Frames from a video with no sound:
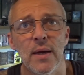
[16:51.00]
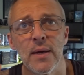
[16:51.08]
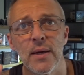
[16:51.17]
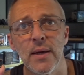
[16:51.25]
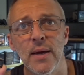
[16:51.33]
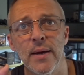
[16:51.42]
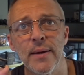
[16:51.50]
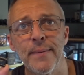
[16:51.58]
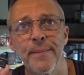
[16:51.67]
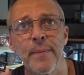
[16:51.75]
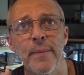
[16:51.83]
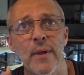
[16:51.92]
Yeah.
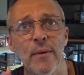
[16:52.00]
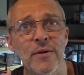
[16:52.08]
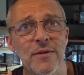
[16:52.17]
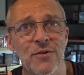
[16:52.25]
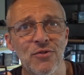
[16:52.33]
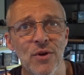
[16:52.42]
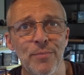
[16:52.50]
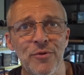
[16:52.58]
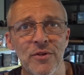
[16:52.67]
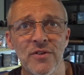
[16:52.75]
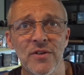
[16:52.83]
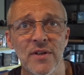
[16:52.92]
Now in the
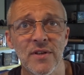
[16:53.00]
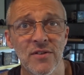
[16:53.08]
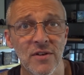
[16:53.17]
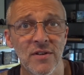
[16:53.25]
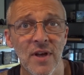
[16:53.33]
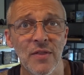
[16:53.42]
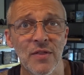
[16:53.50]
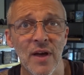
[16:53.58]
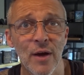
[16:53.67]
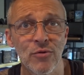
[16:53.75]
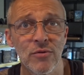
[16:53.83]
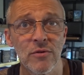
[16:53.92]
description it said the
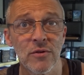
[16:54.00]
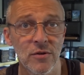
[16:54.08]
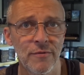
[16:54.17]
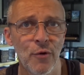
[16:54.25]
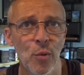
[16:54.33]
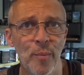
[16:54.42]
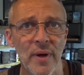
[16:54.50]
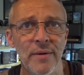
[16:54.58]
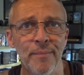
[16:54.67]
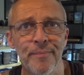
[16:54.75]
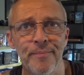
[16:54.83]
68000 64 pin.